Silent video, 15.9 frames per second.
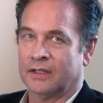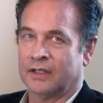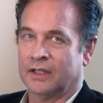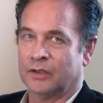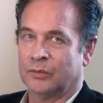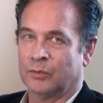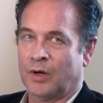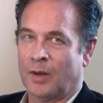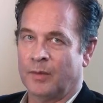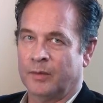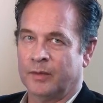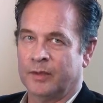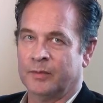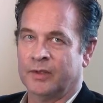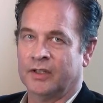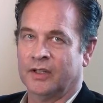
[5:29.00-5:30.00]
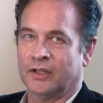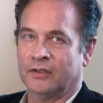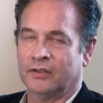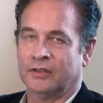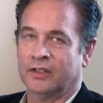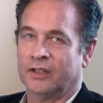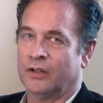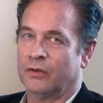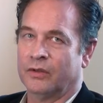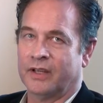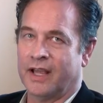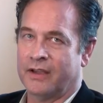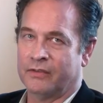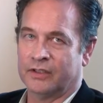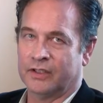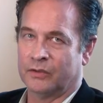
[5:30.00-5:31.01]
It's probably because they don't
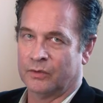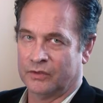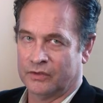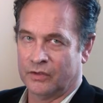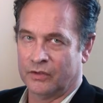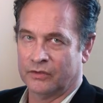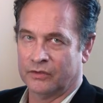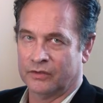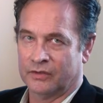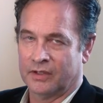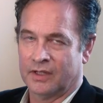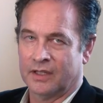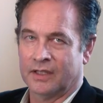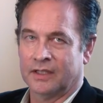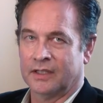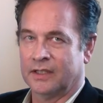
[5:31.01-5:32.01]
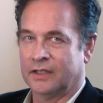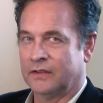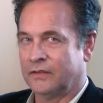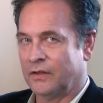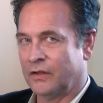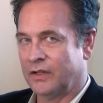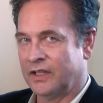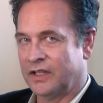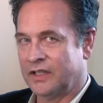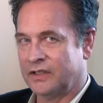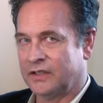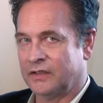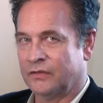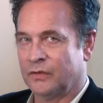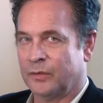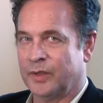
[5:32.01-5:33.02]
have any results. It's very
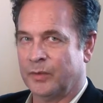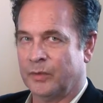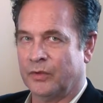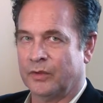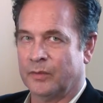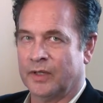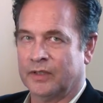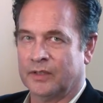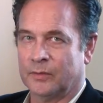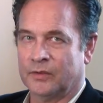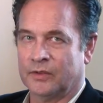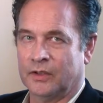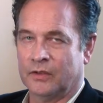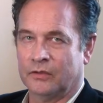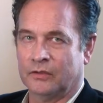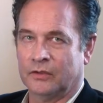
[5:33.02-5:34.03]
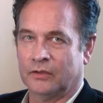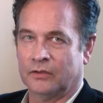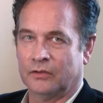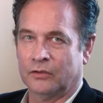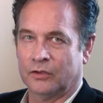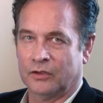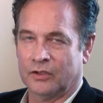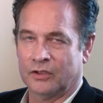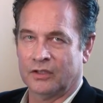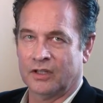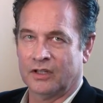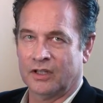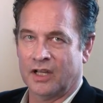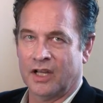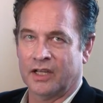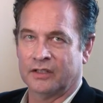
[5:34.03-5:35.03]
easy for people to make themselves look good
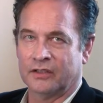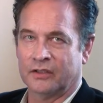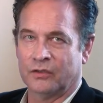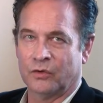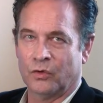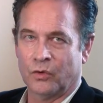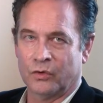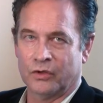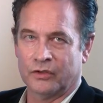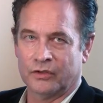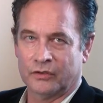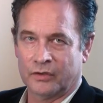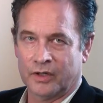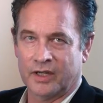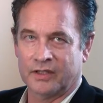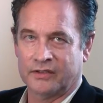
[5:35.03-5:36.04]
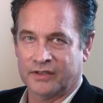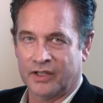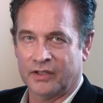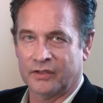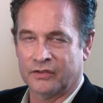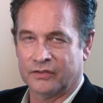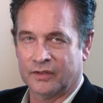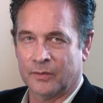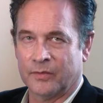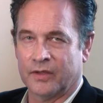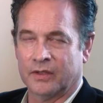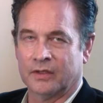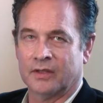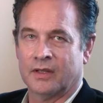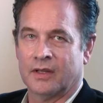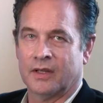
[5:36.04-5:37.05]
online in order to try to sell you
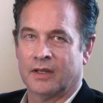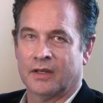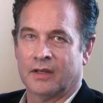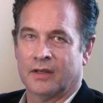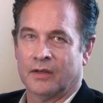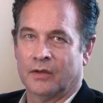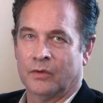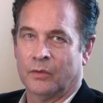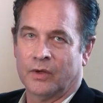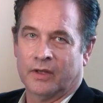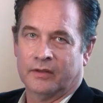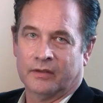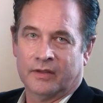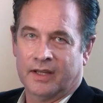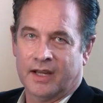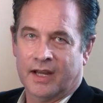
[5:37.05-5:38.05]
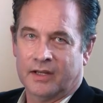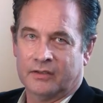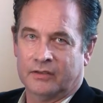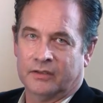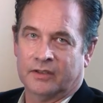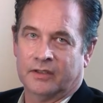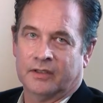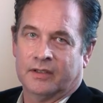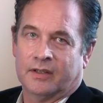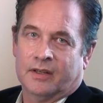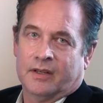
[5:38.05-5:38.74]
something when they actually